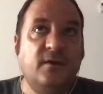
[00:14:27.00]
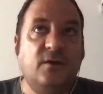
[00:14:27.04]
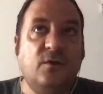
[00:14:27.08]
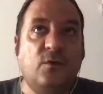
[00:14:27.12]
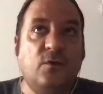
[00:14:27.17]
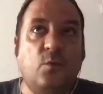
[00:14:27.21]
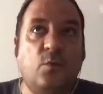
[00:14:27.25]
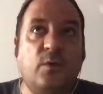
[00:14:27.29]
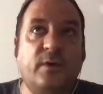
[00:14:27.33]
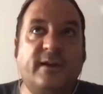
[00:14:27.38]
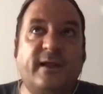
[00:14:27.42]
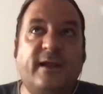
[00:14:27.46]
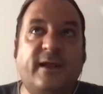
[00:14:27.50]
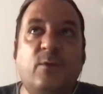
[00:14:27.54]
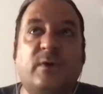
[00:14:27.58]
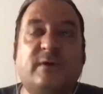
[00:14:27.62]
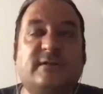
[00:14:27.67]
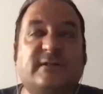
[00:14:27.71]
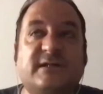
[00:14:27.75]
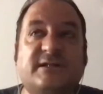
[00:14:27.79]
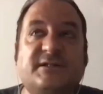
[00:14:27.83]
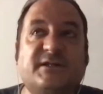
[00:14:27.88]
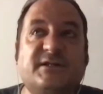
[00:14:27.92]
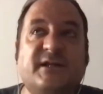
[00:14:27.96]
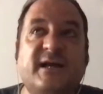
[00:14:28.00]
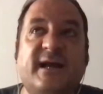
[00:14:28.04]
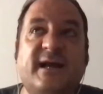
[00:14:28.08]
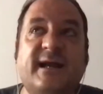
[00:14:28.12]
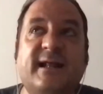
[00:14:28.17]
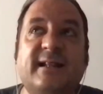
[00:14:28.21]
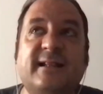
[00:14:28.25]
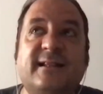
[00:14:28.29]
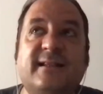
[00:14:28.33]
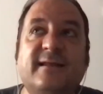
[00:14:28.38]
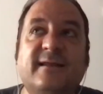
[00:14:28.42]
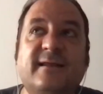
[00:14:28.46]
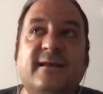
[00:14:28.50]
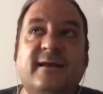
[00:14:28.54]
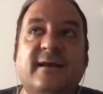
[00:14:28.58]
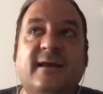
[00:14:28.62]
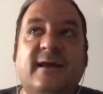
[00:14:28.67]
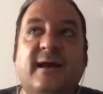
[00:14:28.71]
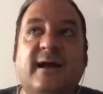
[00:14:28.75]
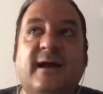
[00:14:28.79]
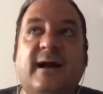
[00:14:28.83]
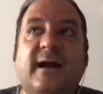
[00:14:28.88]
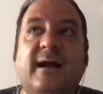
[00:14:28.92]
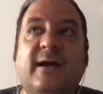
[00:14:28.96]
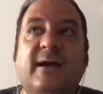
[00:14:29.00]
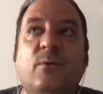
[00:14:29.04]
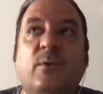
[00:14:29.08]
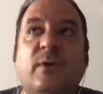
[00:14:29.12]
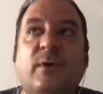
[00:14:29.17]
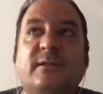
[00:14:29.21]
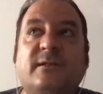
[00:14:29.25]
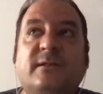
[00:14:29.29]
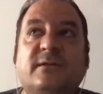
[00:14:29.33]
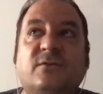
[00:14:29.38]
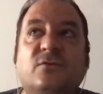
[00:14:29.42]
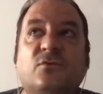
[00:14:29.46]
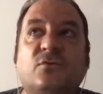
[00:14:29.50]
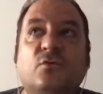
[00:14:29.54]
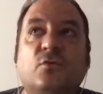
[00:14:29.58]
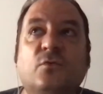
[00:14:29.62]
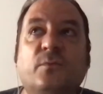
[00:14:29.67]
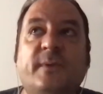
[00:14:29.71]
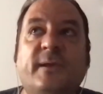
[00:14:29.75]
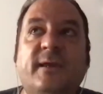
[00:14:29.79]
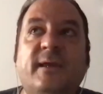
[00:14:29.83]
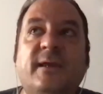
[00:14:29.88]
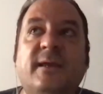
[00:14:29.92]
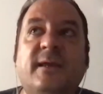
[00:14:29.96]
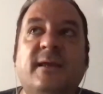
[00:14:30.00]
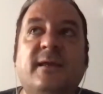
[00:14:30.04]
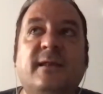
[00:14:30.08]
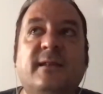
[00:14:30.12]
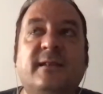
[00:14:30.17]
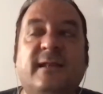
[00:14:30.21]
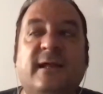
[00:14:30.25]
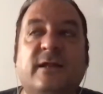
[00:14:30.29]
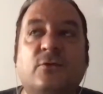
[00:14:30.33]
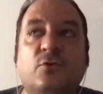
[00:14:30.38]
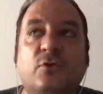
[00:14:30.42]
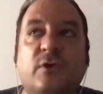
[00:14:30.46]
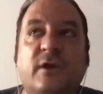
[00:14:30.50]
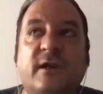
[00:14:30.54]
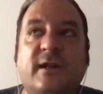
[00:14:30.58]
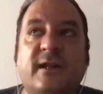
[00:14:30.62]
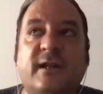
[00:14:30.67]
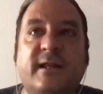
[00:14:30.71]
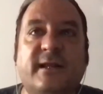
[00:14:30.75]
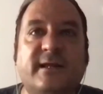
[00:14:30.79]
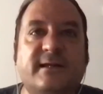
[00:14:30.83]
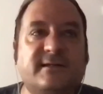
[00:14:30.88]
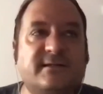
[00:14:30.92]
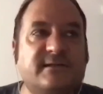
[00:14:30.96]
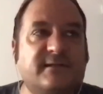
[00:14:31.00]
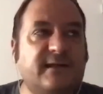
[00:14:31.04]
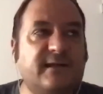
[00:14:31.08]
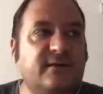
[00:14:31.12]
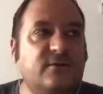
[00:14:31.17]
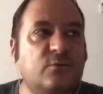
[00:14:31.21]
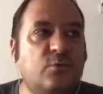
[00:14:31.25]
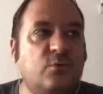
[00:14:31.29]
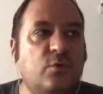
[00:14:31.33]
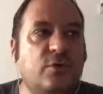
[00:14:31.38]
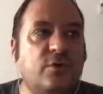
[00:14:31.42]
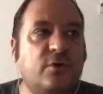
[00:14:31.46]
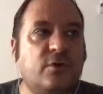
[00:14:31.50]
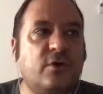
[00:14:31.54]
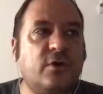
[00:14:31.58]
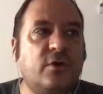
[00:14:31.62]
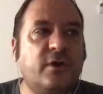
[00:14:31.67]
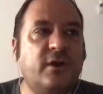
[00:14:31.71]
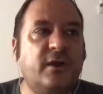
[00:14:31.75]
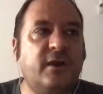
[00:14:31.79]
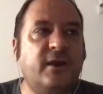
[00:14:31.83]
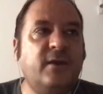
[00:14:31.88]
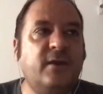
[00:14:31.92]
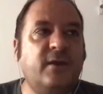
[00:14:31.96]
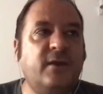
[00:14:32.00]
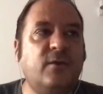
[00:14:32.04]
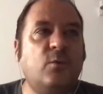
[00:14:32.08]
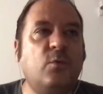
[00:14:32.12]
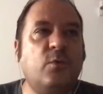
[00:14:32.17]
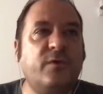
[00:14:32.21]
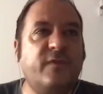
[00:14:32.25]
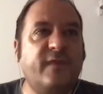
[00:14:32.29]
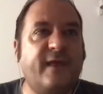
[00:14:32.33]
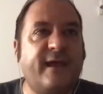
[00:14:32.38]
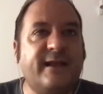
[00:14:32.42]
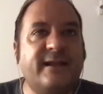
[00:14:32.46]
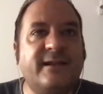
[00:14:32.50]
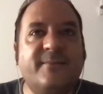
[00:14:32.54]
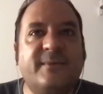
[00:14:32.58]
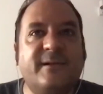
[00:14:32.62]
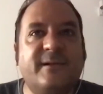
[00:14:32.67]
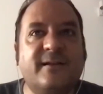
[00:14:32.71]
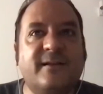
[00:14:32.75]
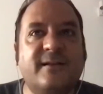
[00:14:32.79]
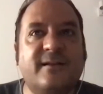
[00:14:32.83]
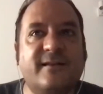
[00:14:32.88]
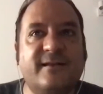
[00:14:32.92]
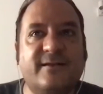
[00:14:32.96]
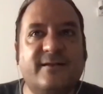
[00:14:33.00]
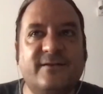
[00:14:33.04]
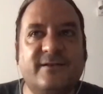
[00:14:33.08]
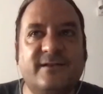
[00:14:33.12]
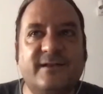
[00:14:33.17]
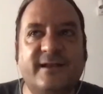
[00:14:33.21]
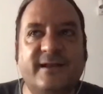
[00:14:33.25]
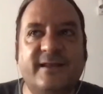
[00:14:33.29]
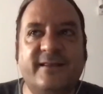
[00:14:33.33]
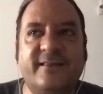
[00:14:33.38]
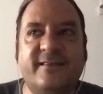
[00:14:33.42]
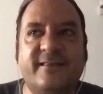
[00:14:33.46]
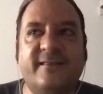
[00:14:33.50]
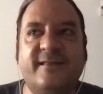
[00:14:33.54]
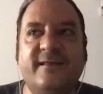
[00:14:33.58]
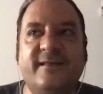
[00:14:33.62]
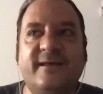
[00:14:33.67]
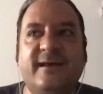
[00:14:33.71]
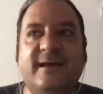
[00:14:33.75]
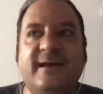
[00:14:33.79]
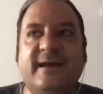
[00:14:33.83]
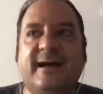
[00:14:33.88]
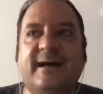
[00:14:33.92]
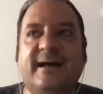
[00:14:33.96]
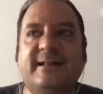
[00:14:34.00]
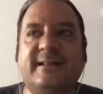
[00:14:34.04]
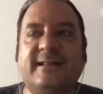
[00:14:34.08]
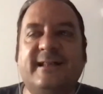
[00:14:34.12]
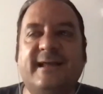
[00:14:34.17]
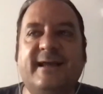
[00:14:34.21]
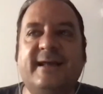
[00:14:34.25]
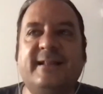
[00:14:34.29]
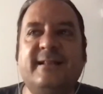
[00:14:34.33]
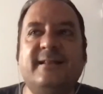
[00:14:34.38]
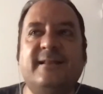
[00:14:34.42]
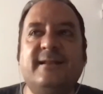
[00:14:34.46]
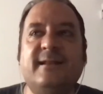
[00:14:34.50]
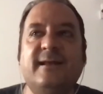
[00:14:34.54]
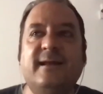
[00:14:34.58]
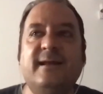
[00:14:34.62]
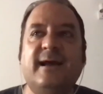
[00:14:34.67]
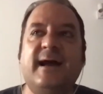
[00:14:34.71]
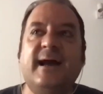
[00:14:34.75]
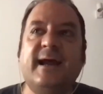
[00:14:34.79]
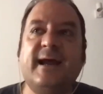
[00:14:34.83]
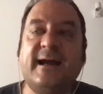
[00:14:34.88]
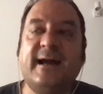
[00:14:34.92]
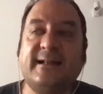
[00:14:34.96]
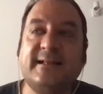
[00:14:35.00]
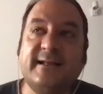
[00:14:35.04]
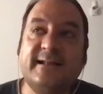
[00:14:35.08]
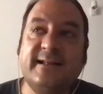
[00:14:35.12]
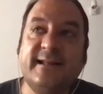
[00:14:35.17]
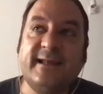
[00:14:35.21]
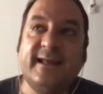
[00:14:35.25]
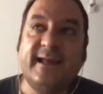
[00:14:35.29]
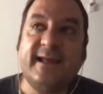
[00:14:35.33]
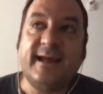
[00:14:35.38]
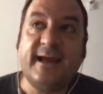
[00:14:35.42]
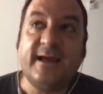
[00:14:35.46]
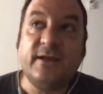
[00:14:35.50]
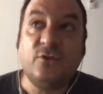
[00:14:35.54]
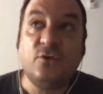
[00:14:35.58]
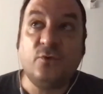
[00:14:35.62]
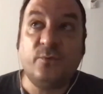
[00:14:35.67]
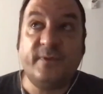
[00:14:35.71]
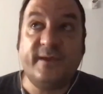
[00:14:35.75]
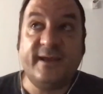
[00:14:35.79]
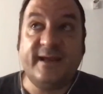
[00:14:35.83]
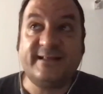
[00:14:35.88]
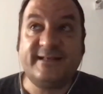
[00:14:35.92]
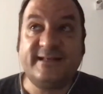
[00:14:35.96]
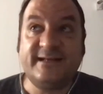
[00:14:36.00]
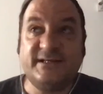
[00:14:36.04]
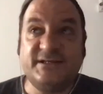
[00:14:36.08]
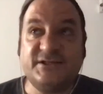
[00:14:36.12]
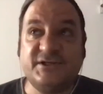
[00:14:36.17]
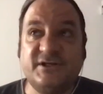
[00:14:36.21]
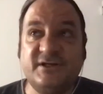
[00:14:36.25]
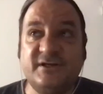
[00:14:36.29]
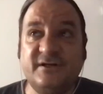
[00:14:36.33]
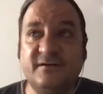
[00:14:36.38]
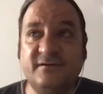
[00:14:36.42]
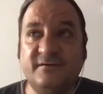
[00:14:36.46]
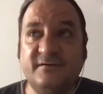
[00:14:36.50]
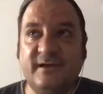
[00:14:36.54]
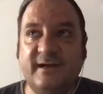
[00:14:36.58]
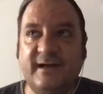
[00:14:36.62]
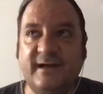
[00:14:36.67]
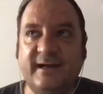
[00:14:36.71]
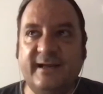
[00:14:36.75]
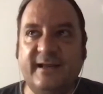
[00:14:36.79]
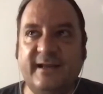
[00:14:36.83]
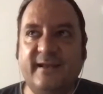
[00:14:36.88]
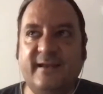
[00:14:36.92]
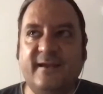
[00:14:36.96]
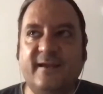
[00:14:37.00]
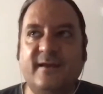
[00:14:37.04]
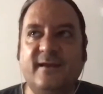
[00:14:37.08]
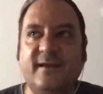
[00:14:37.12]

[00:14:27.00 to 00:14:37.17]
When I was a child, I wanted to be naturalist and working with animals and all this. And then I had an Ikigai to be a teacher. I